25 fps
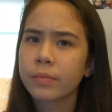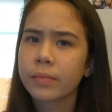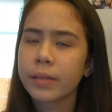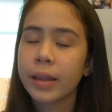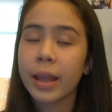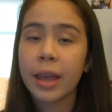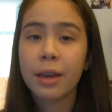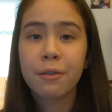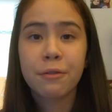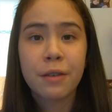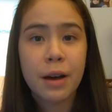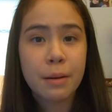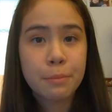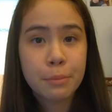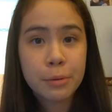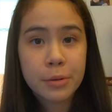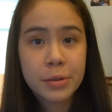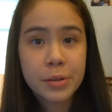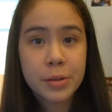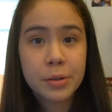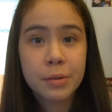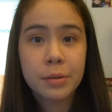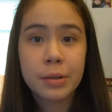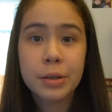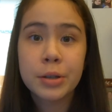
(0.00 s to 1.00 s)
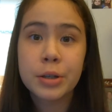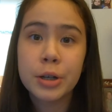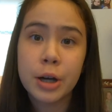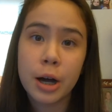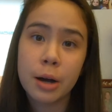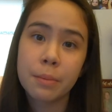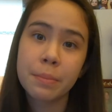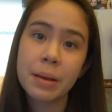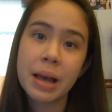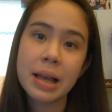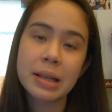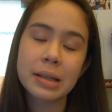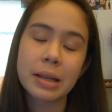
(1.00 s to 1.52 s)
If I pursue the
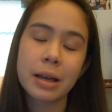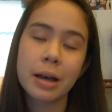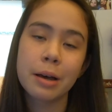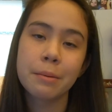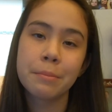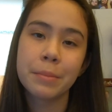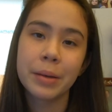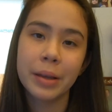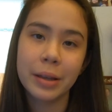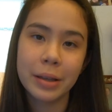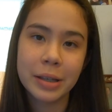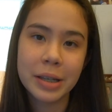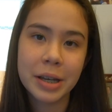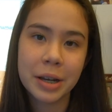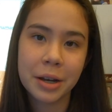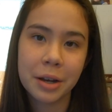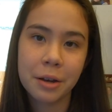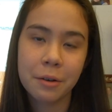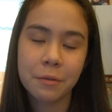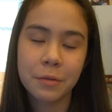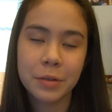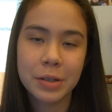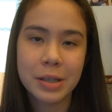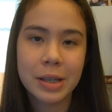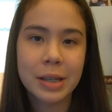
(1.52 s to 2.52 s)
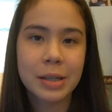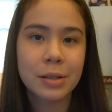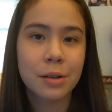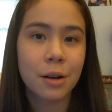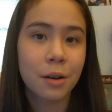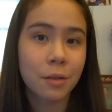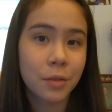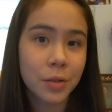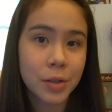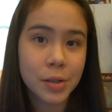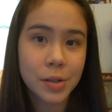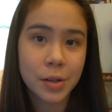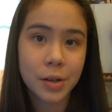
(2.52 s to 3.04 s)
job as a military overseas
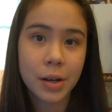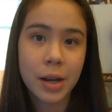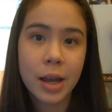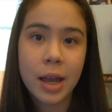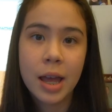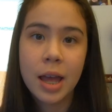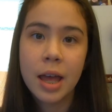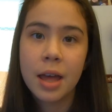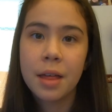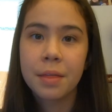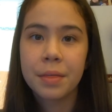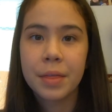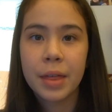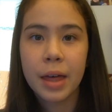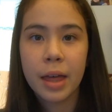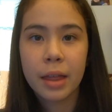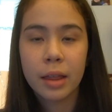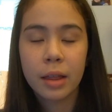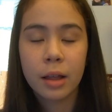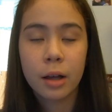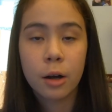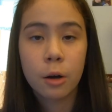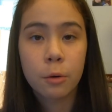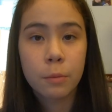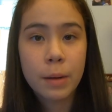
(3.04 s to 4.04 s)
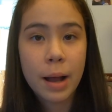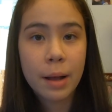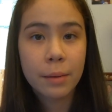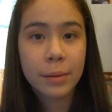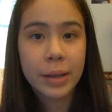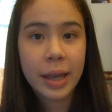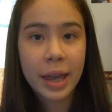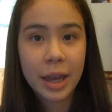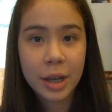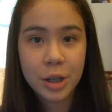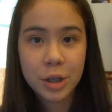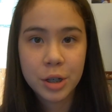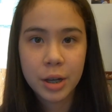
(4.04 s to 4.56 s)
officer, then around
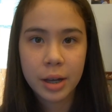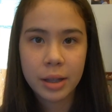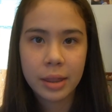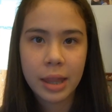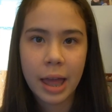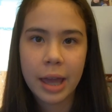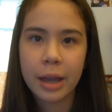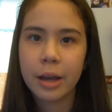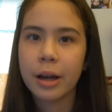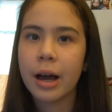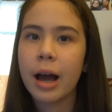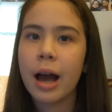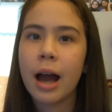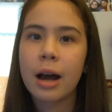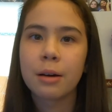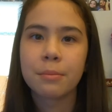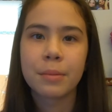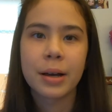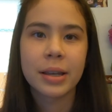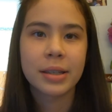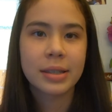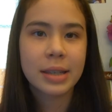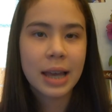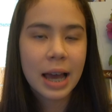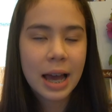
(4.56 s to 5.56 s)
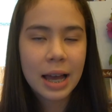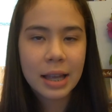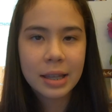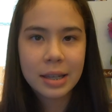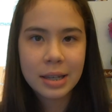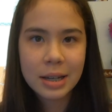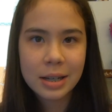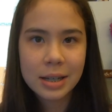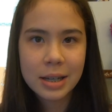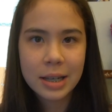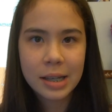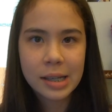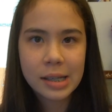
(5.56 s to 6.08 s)
Asia, like how my dad
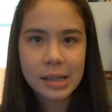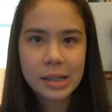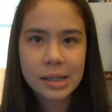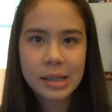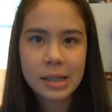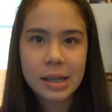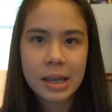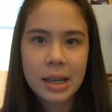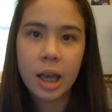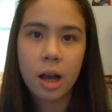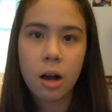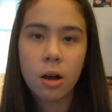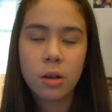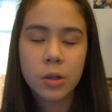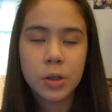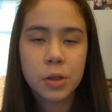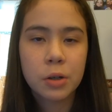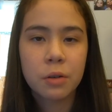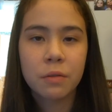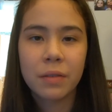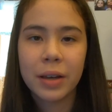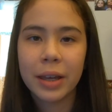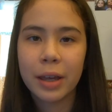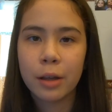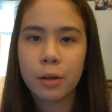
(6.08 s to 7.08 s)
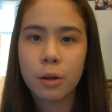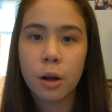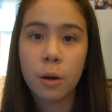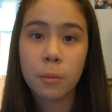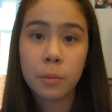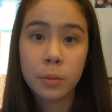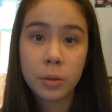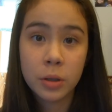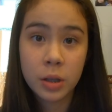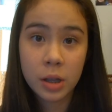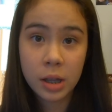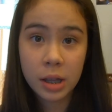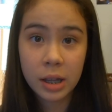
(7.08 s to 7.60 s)
does. Also, if I get an
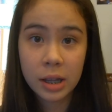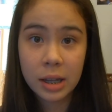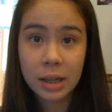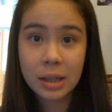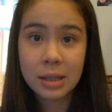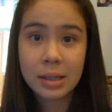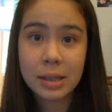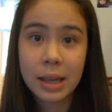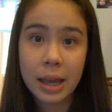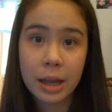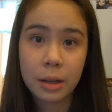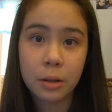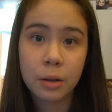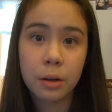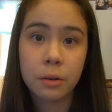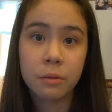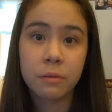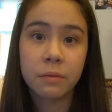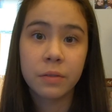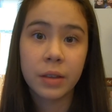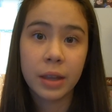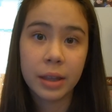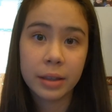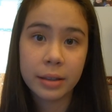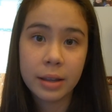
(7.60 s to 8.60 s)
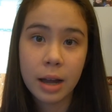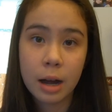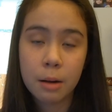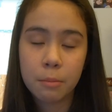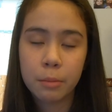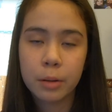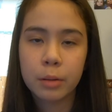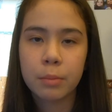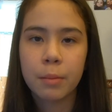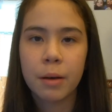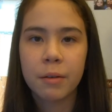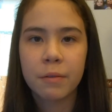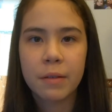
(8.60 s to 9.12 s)
opportunity to stay in Vietnam
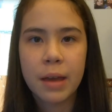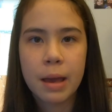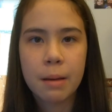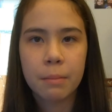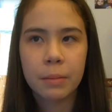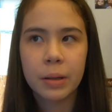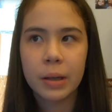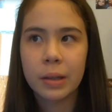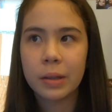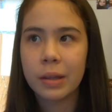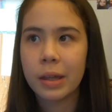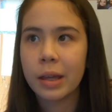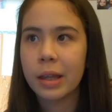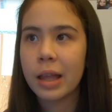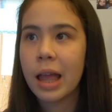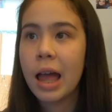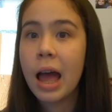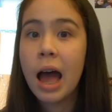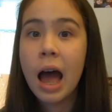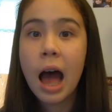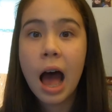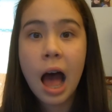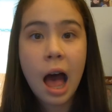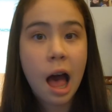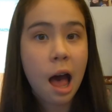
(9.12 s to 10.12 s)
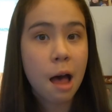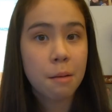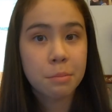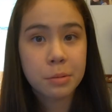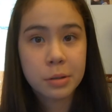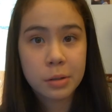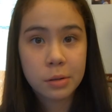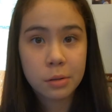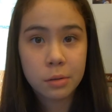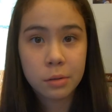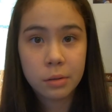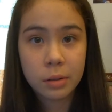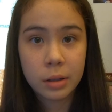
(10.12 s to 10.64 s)
with my family, then
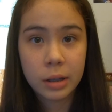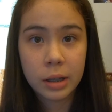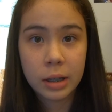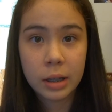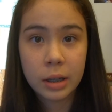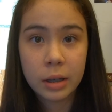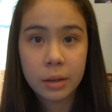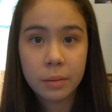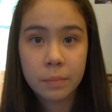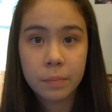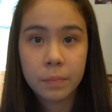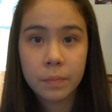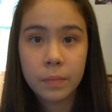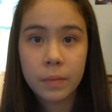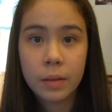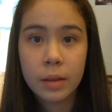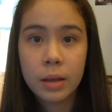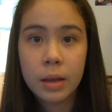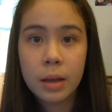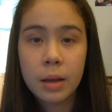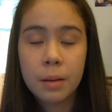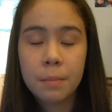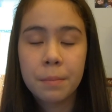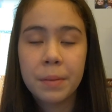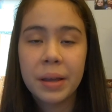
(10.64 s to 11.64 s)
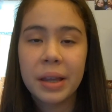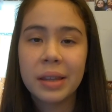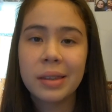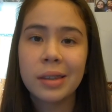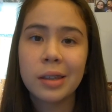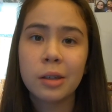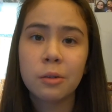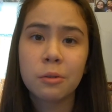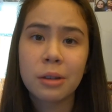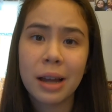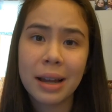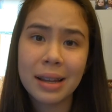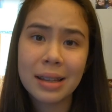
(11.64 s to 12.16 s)
absolutely. But in the
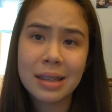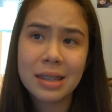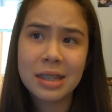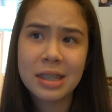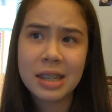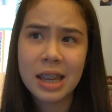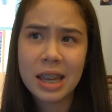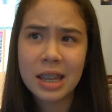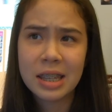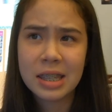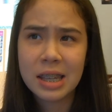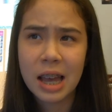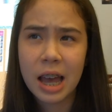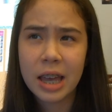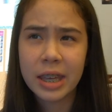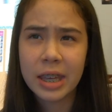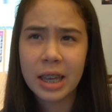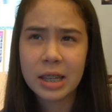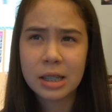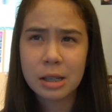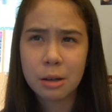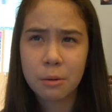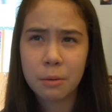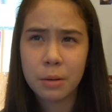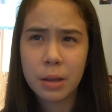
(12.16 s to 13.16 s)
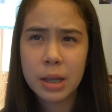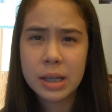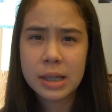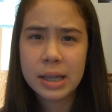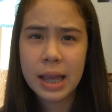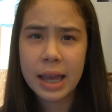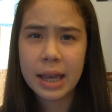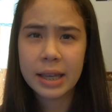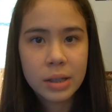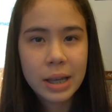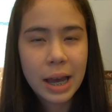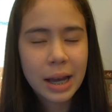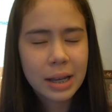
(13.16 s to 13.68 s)
United States, I guess I would
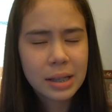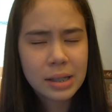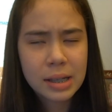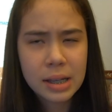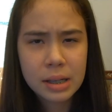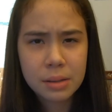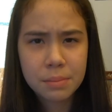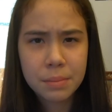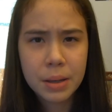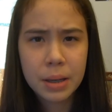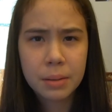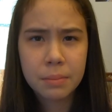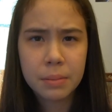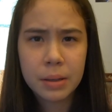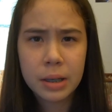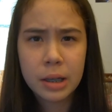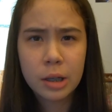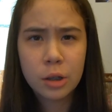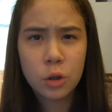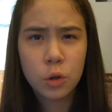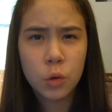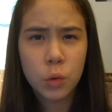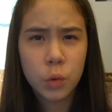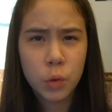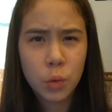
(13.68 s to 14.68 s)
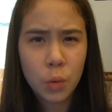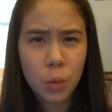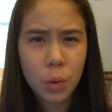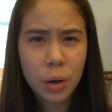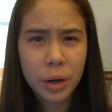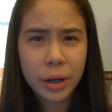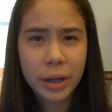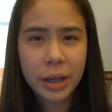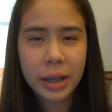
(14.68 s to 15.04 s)
say Texas maybe, New York,